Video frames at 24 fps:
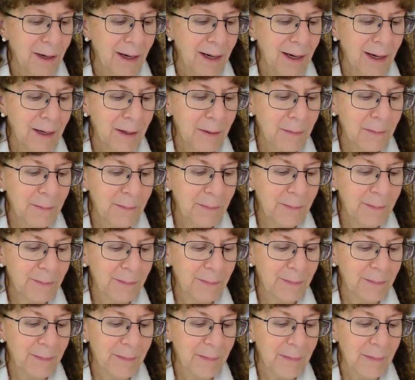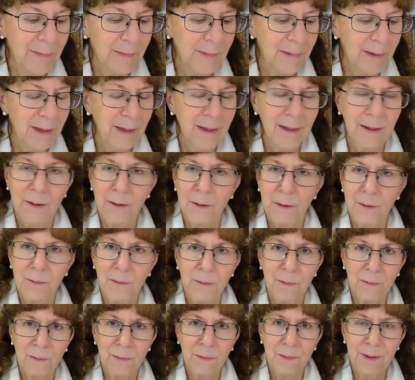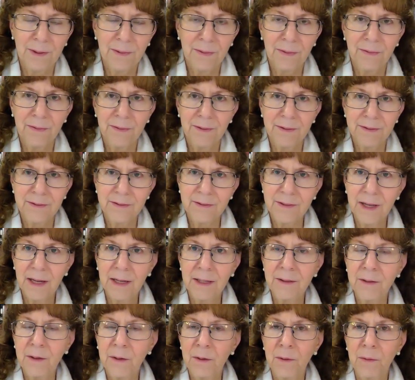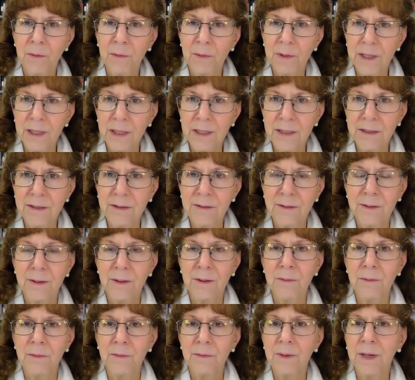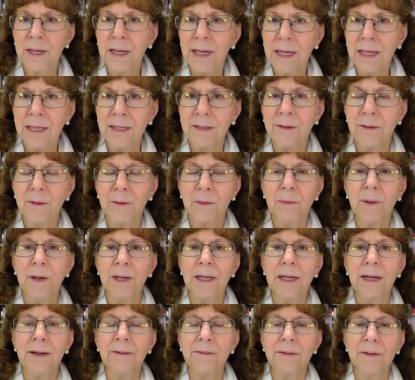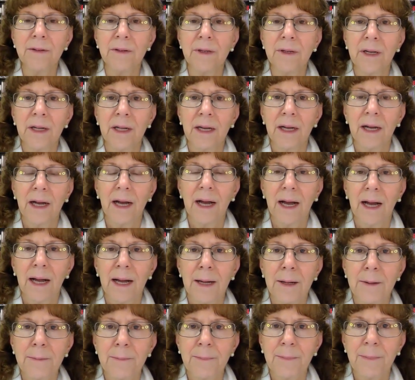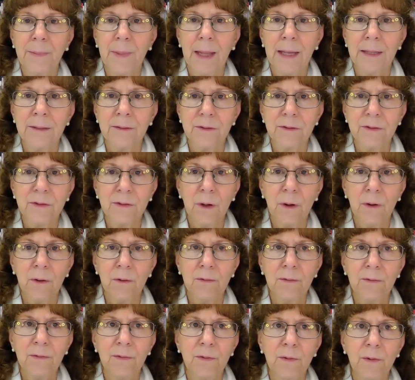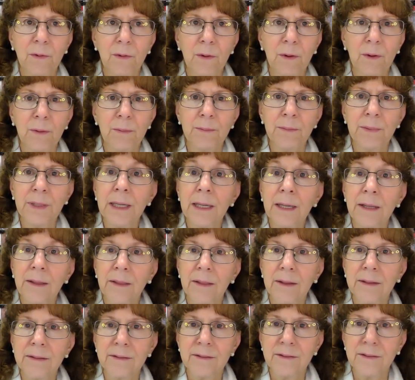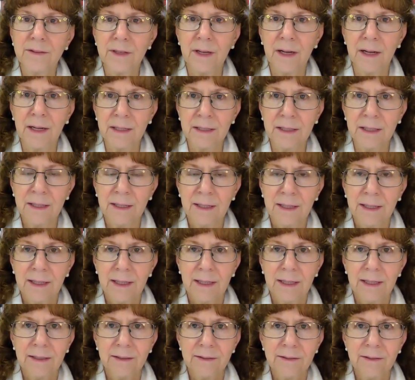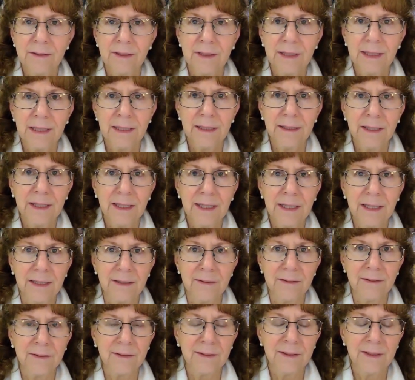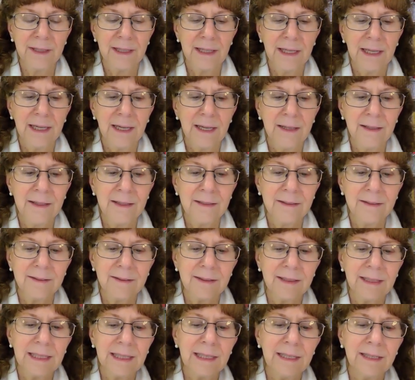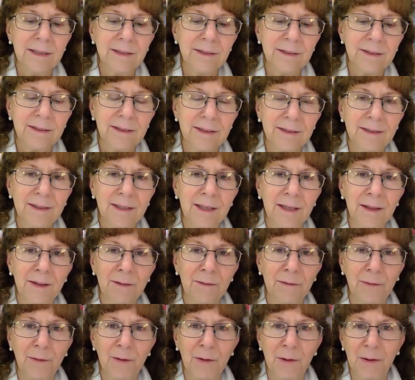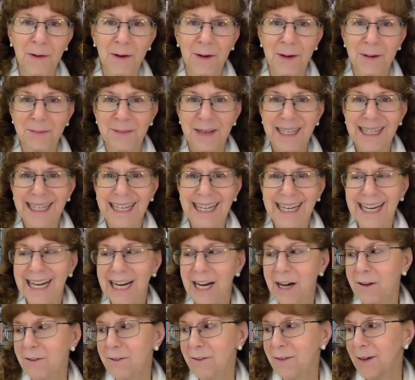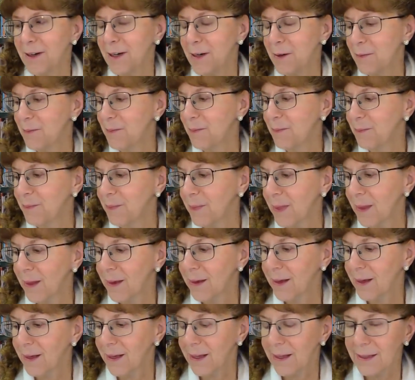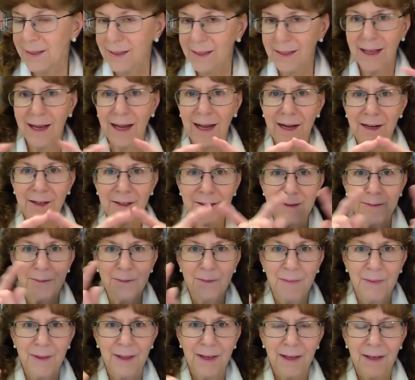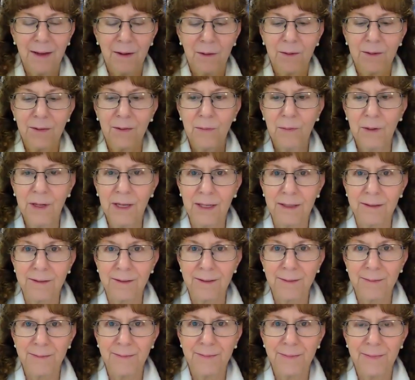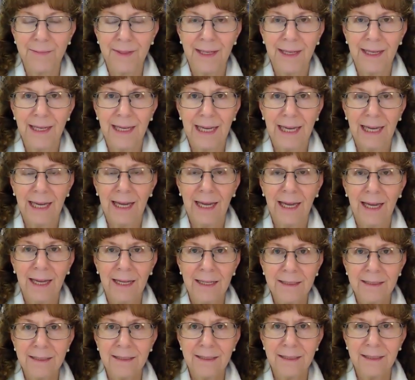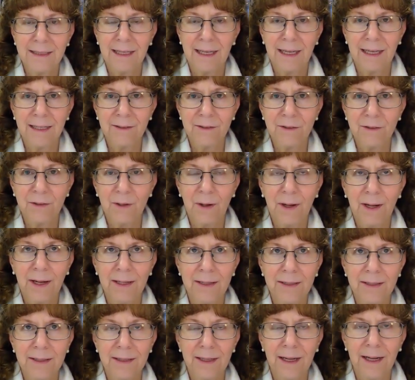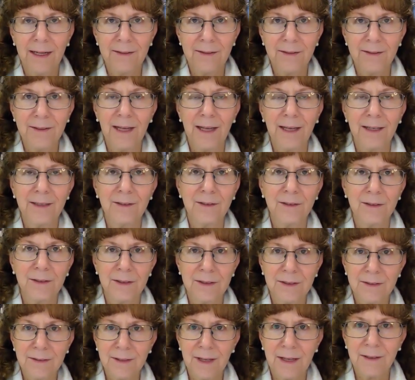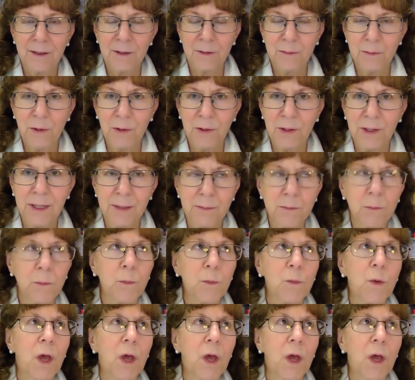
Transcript: um, with sun or wind or rain or whatever um, and so for me the sun is a little kiss and this kiss is in the form of a, a little heart with wings. And, and so I, I say to the sun, good morning.